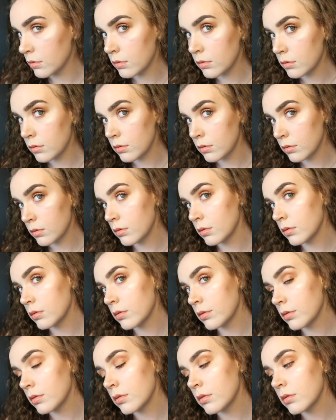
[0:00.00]

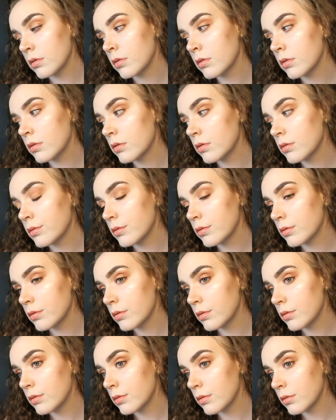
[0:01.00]

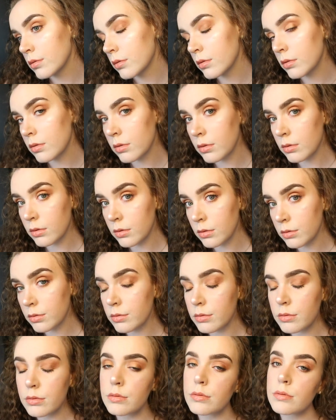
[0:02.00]

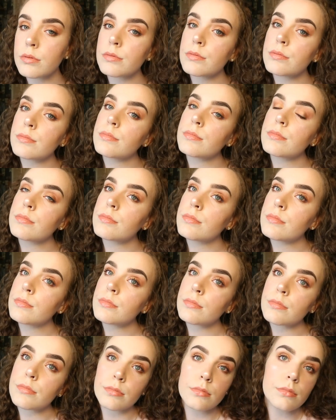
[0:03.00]

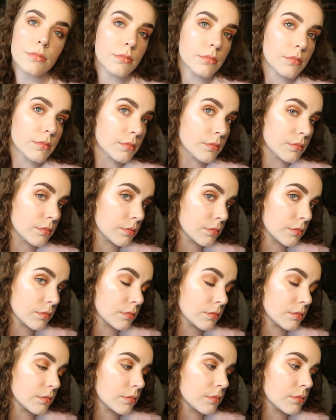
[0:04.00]

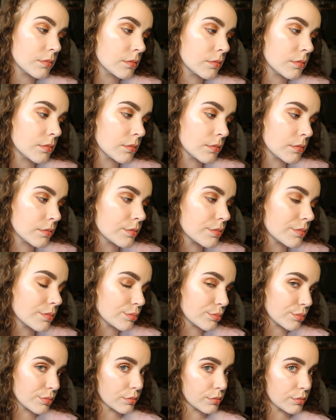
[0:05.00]

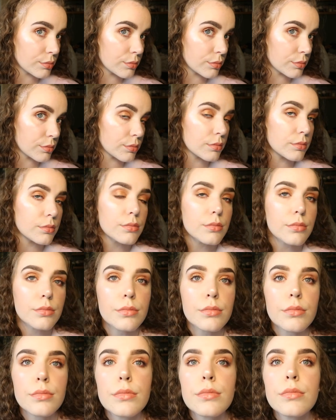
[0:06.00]

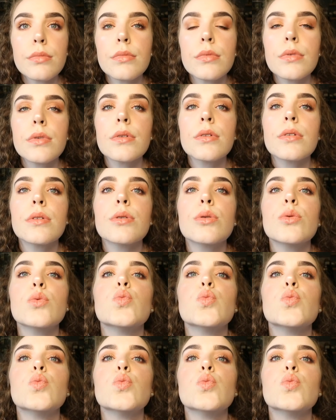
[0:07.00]
(no one is talking)